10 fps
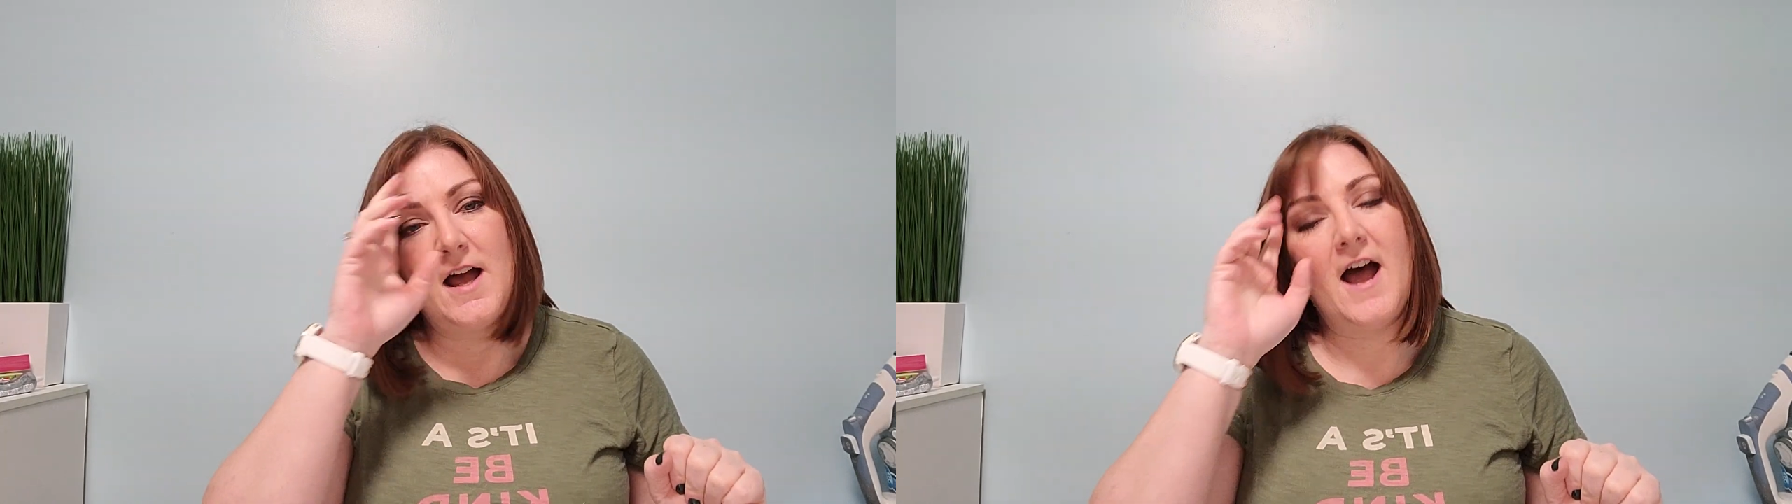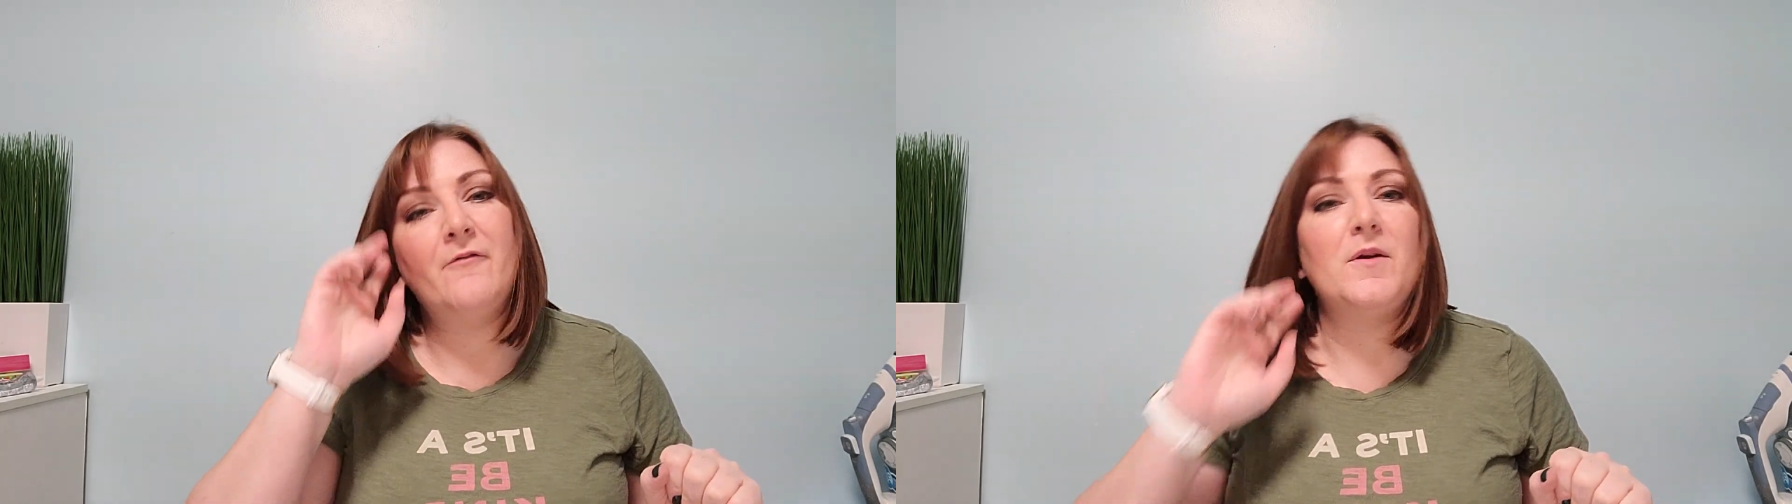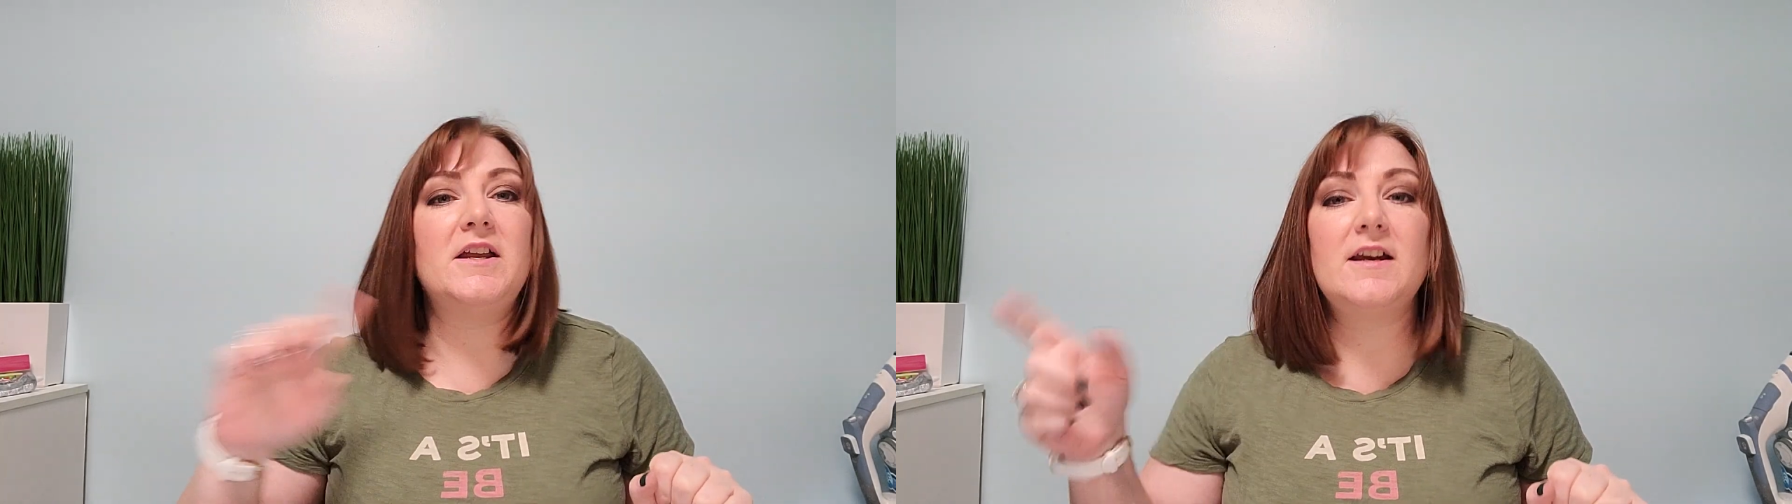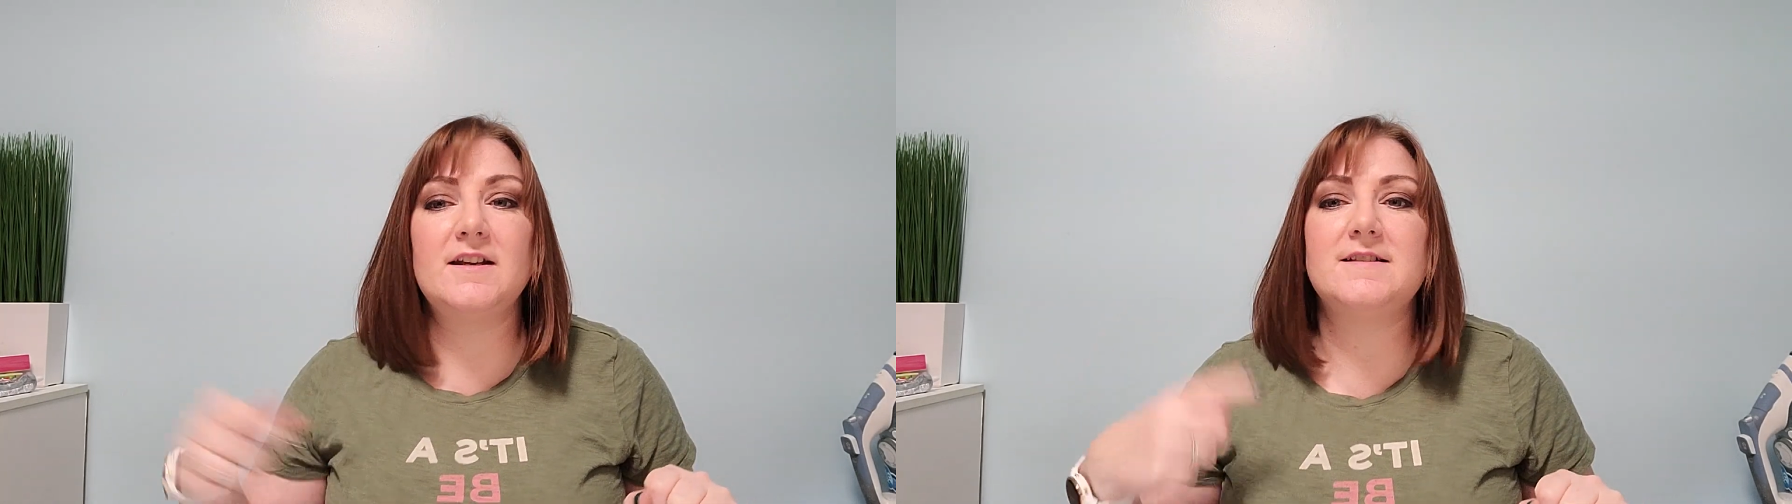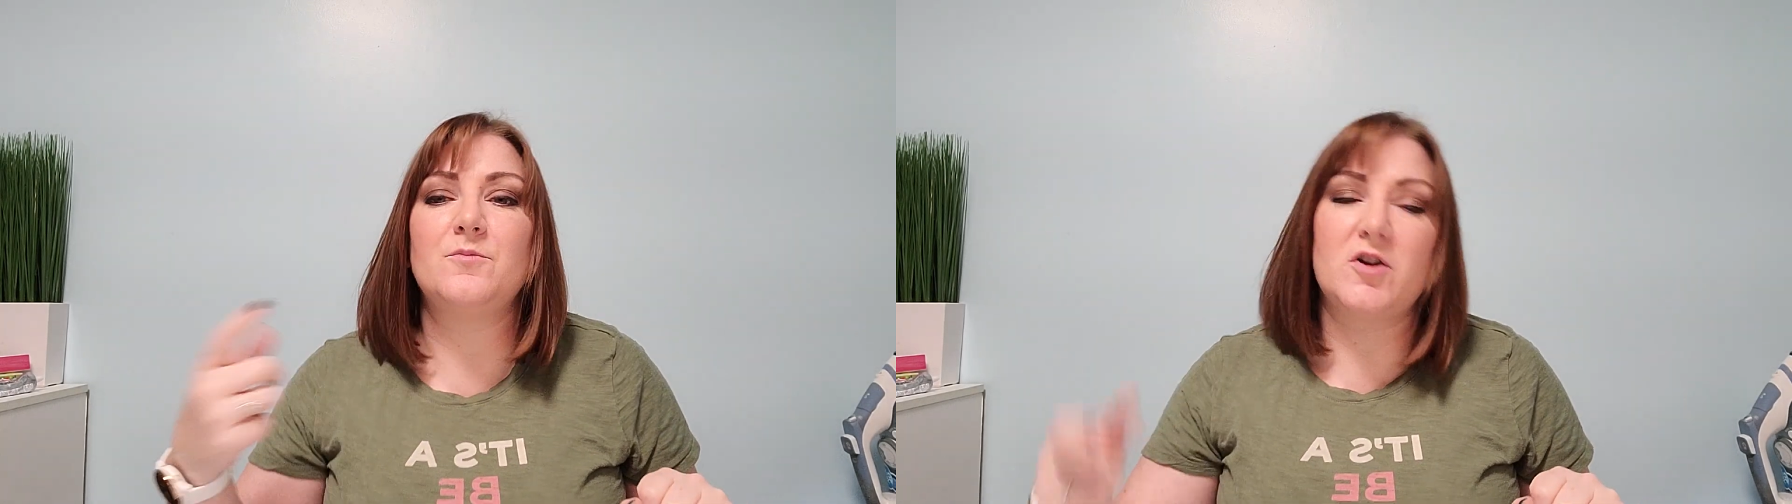I've been
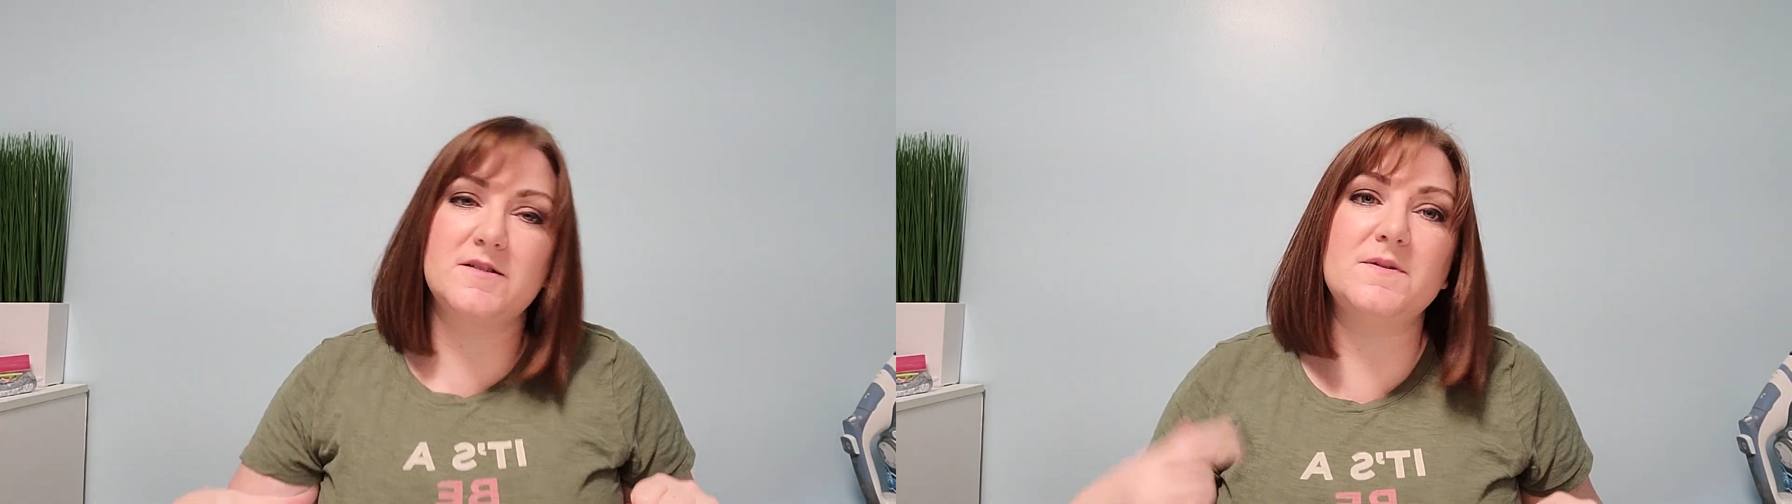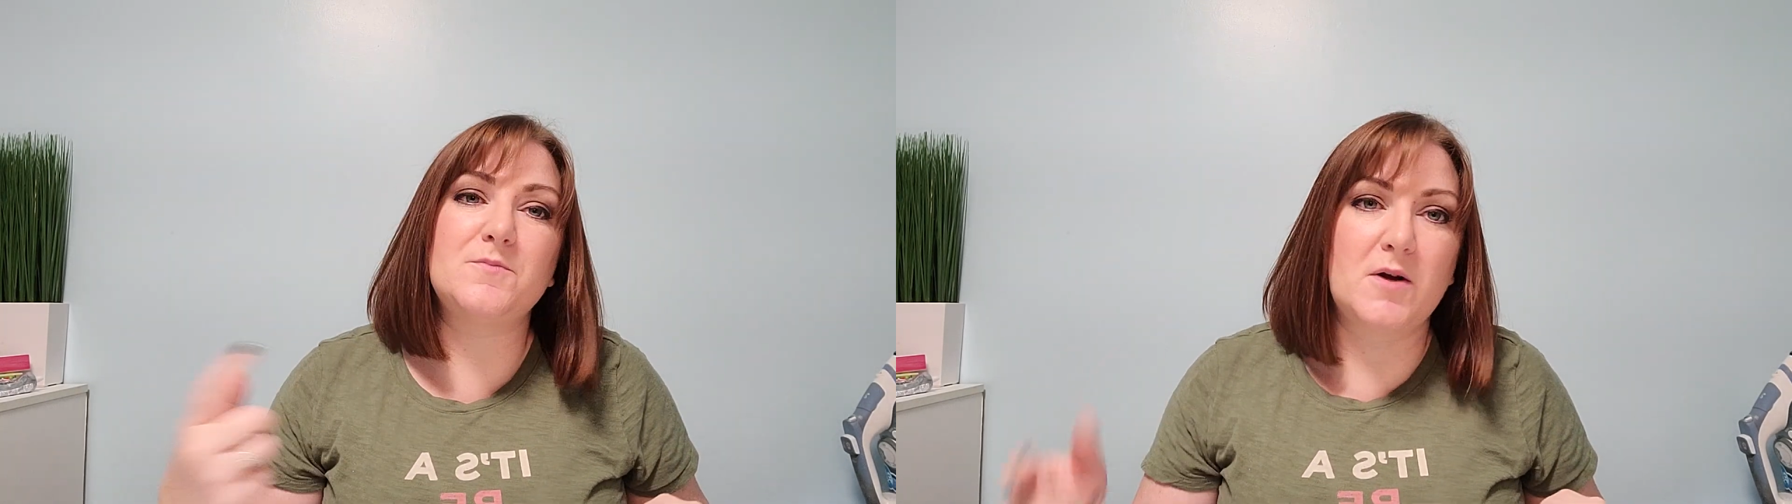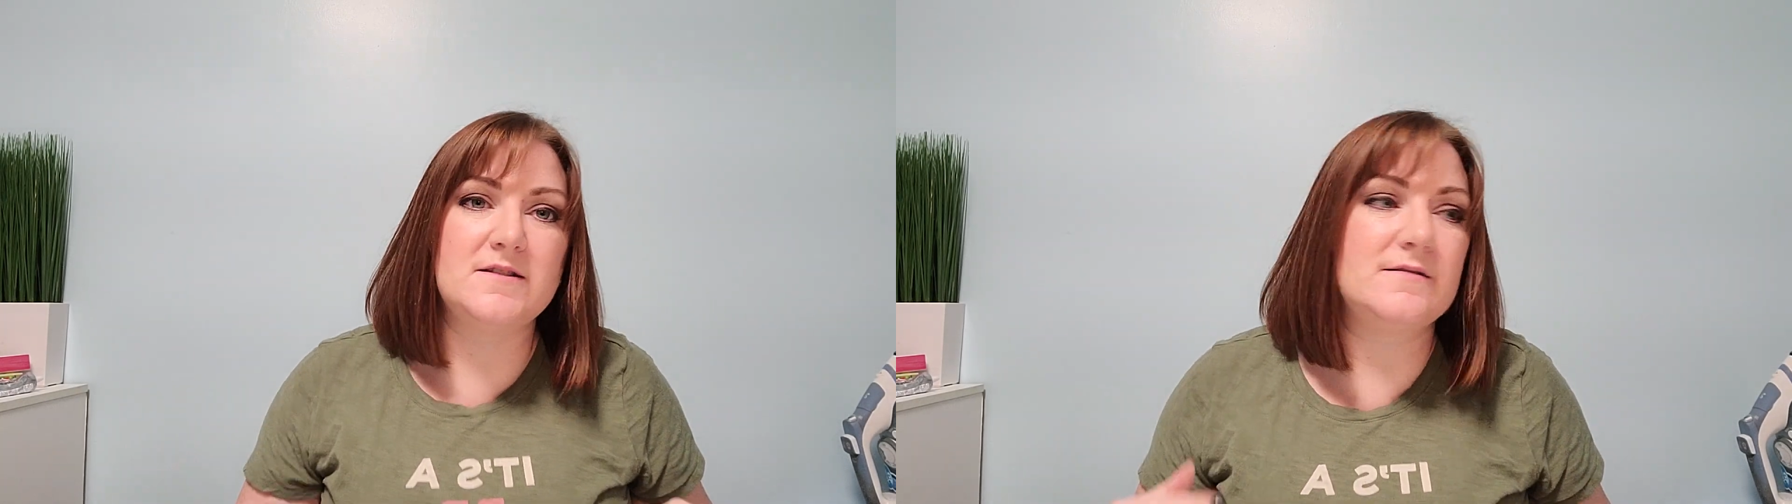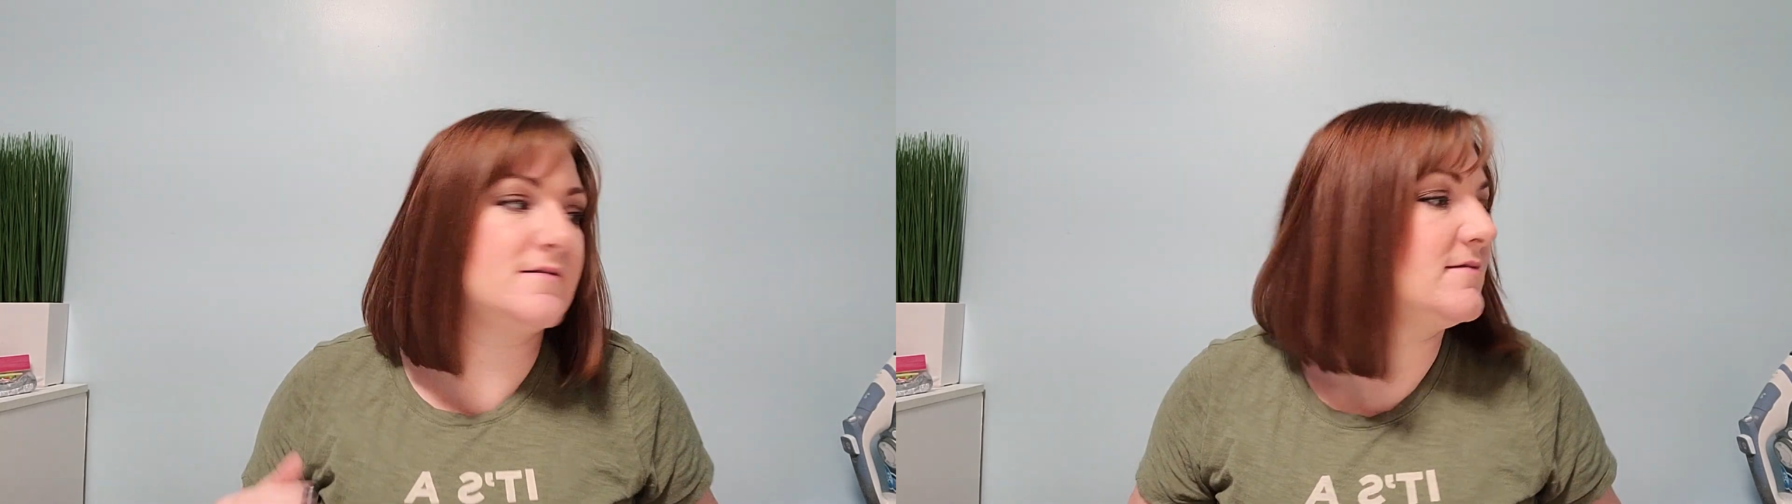getting some Christmas presents